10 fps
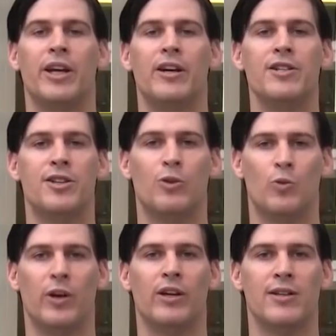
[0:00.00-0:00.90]
But here's the
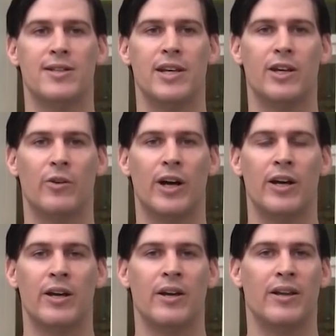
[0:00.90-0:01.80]
real
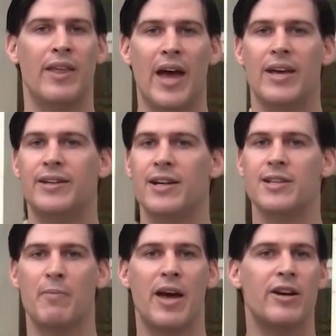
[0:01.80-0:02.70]
secret, that it
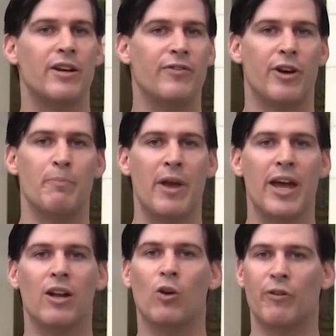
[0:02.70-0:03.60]
doesn't matter if you're
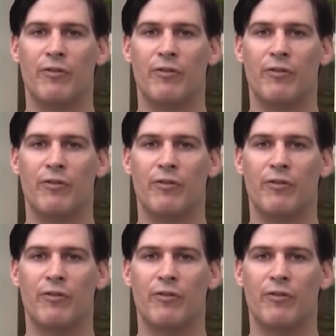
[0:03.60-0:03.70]
male